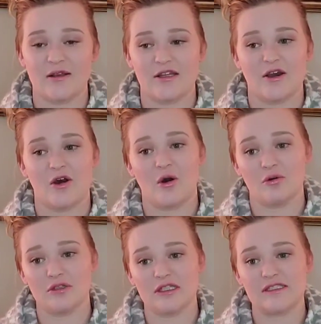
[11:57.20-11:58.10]
The
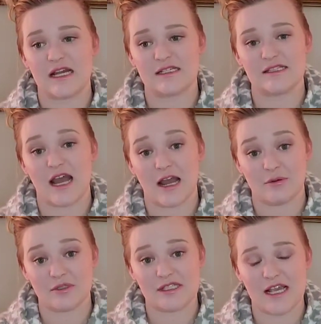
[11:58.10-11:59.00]
only test I
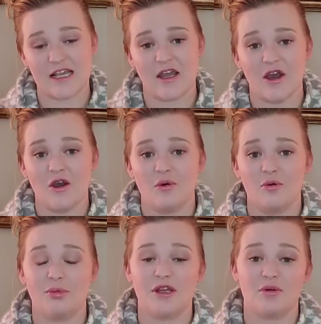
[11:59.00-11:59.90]
would take
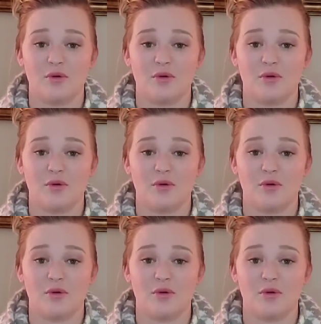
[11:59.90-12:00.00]
would be the